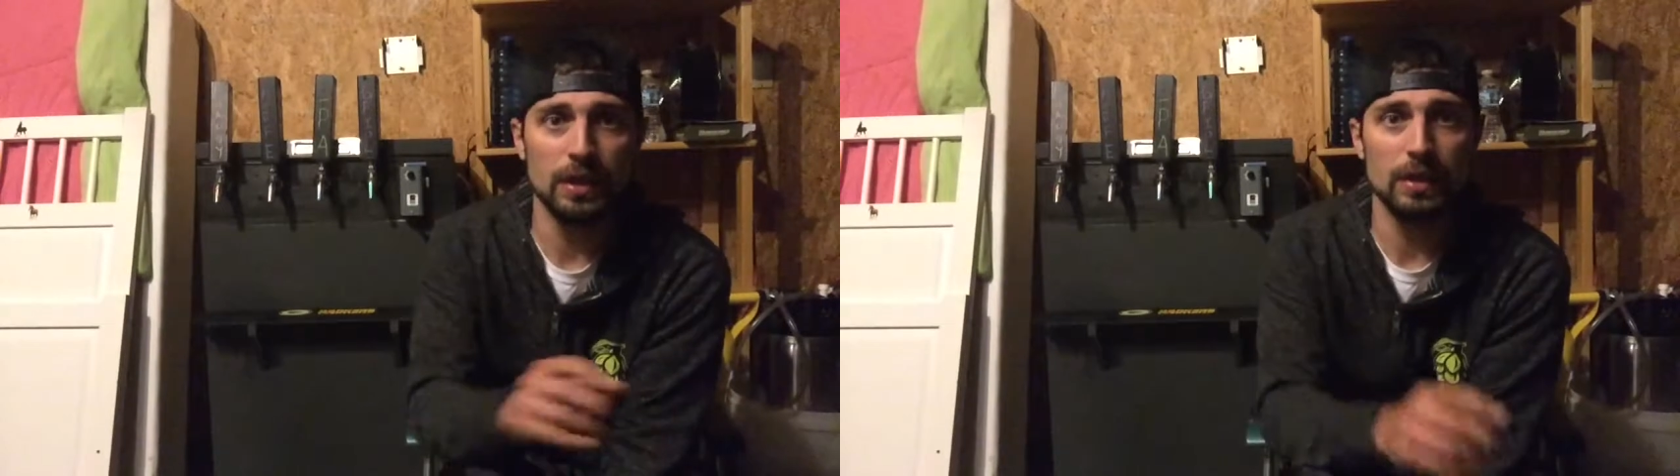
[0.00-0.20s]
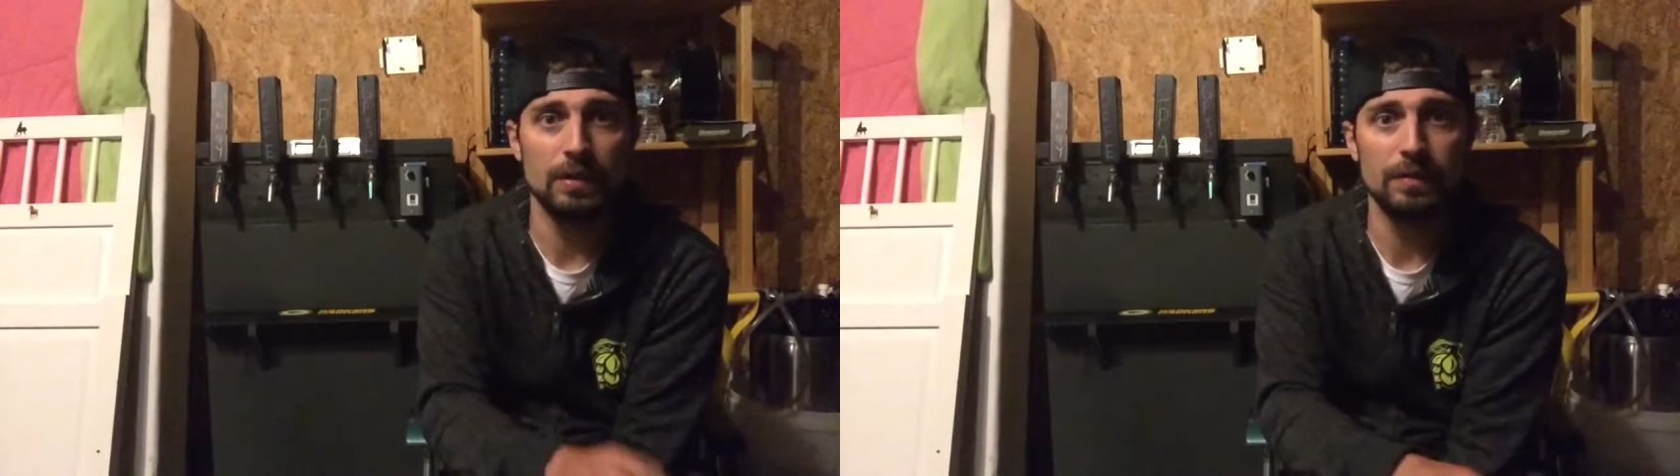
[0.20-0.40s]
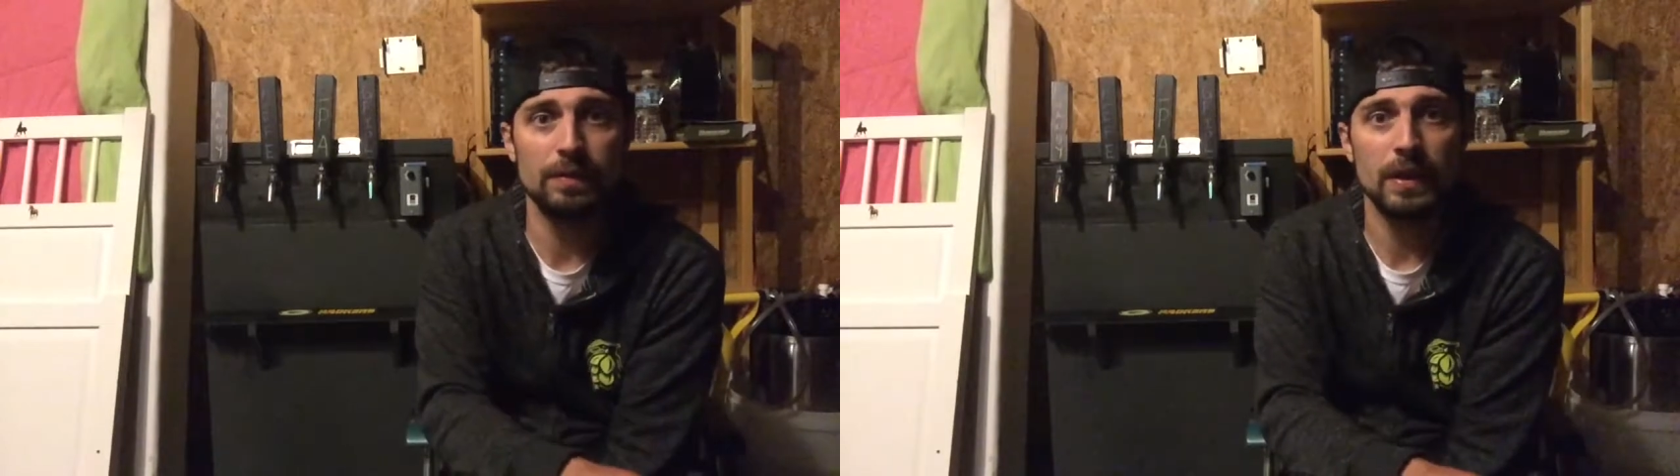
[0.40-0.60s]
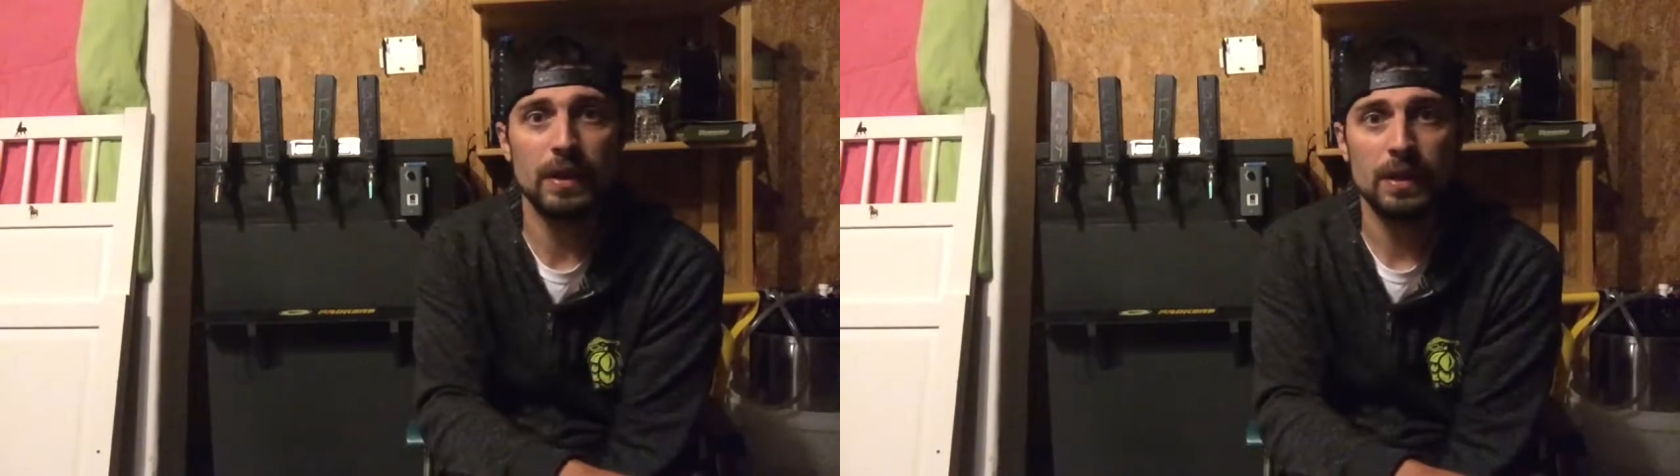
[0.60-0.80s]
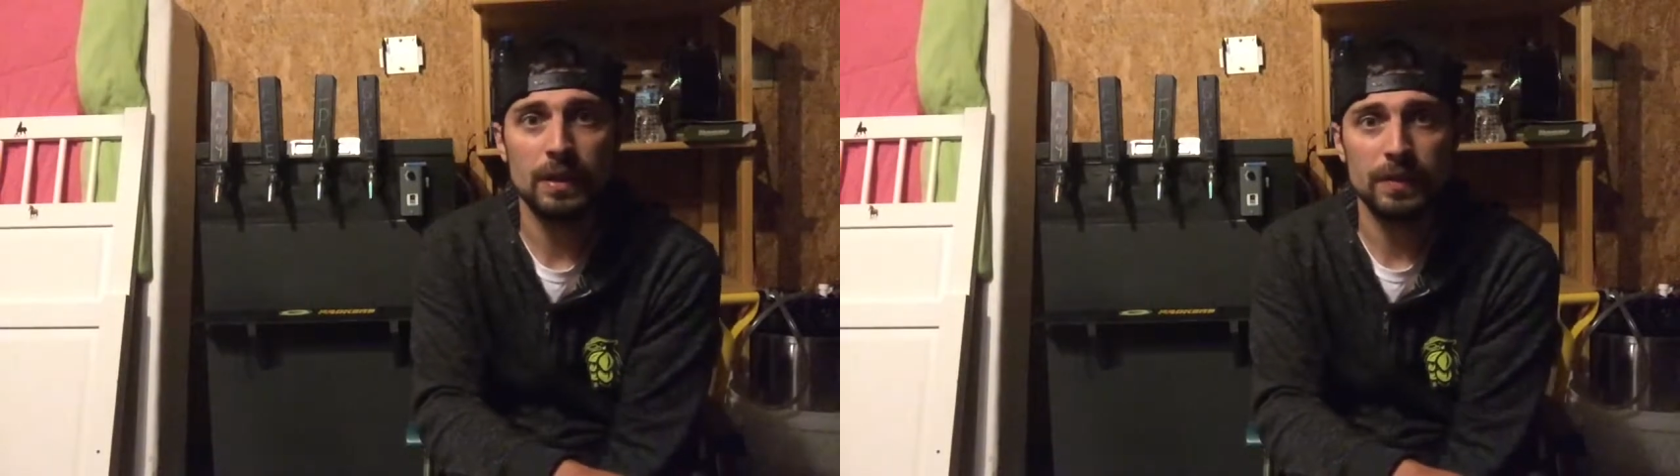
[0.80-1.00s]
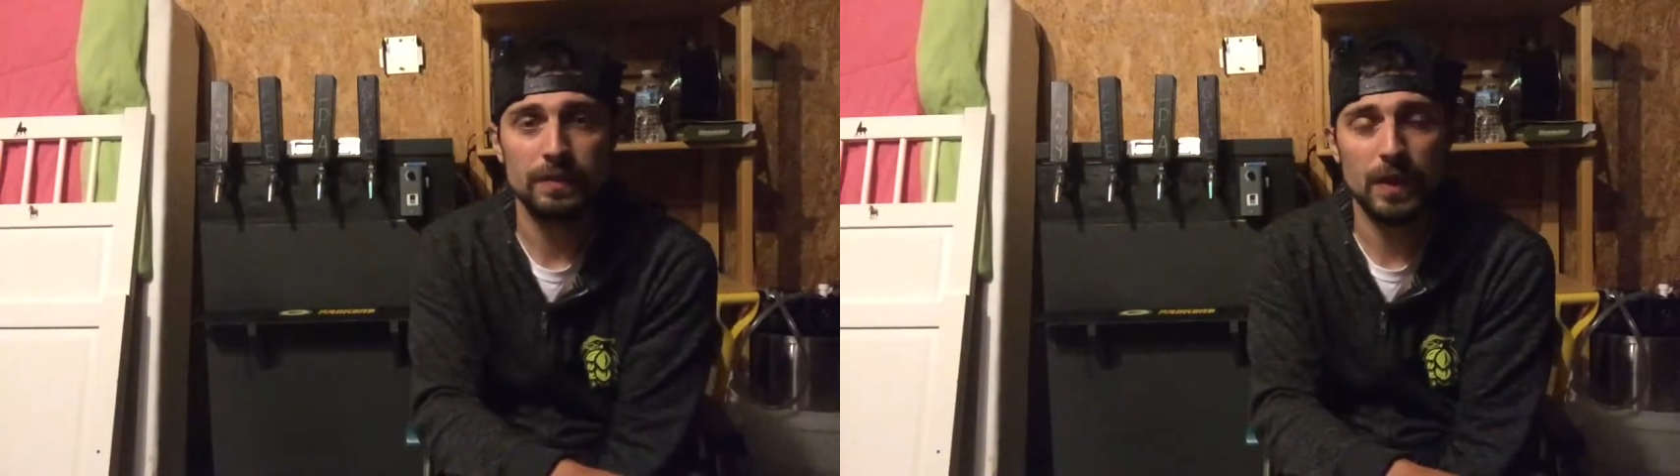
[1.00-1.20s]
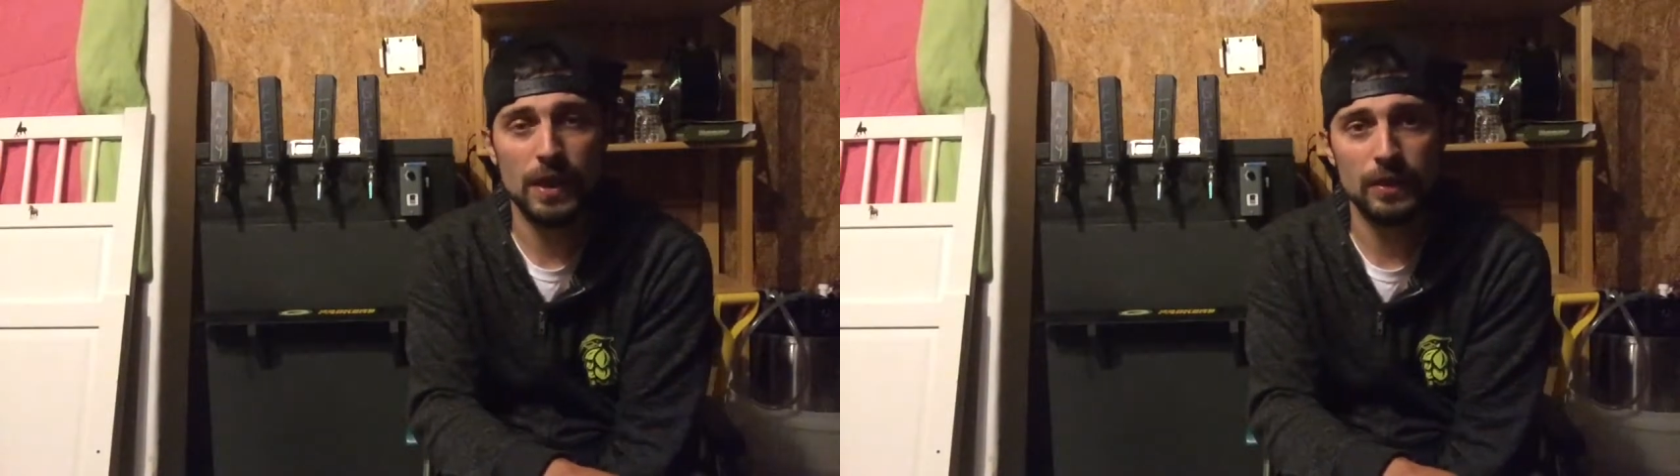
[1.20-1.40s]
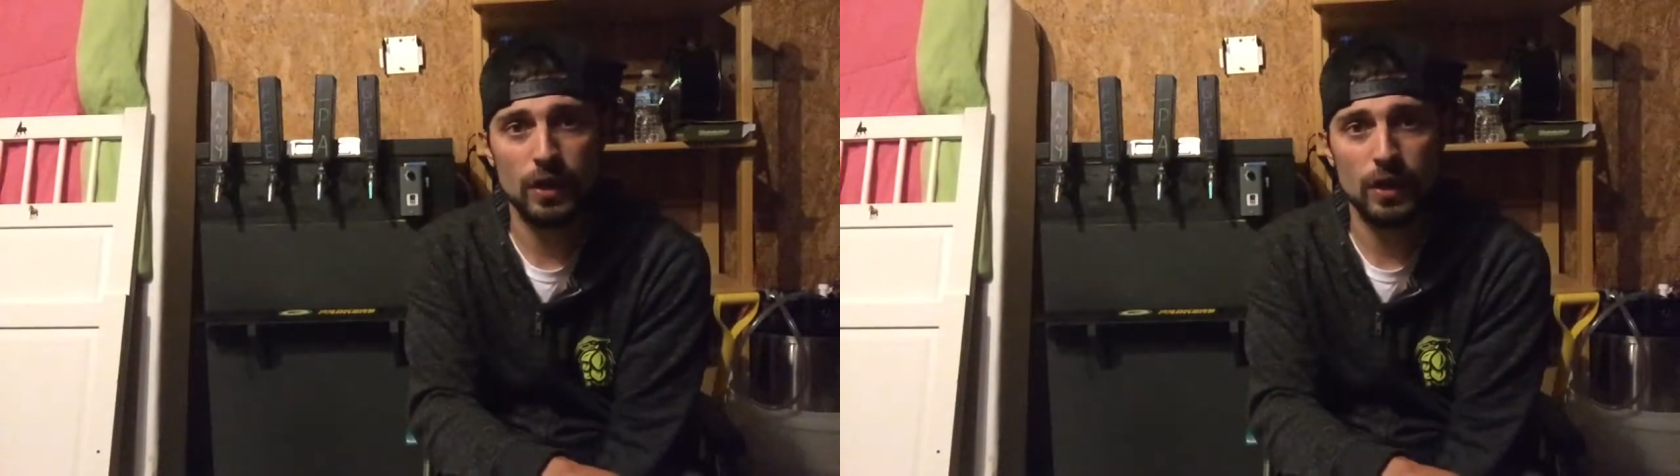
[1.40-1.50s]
of Flying